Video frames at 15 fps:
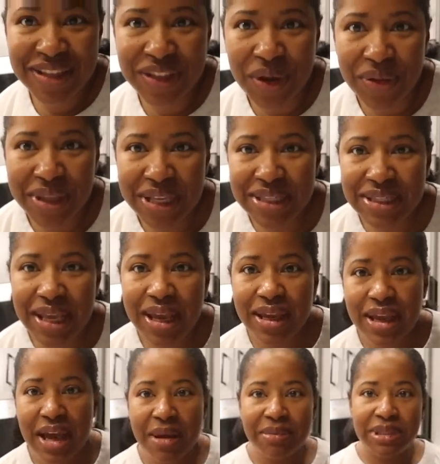So this set
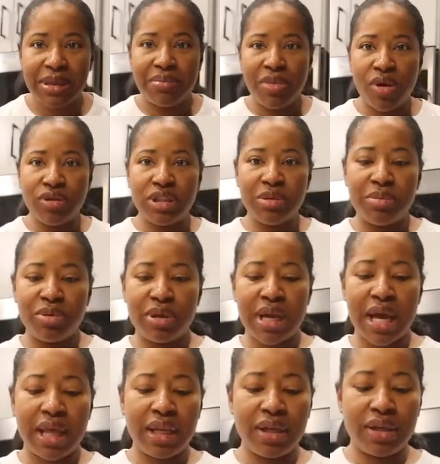comes in multiple
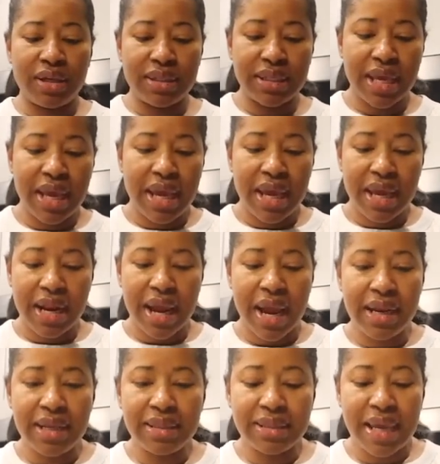colors and
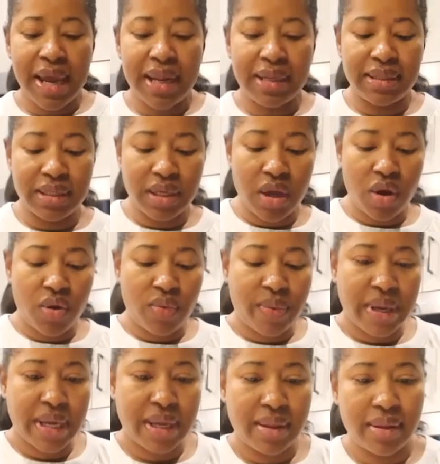I decided to go
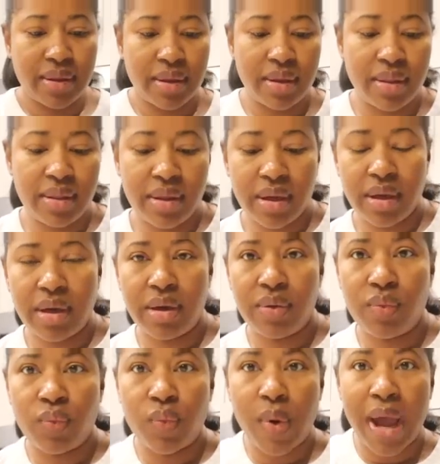with the
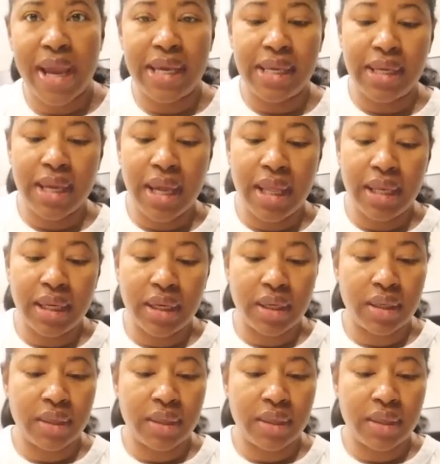white color.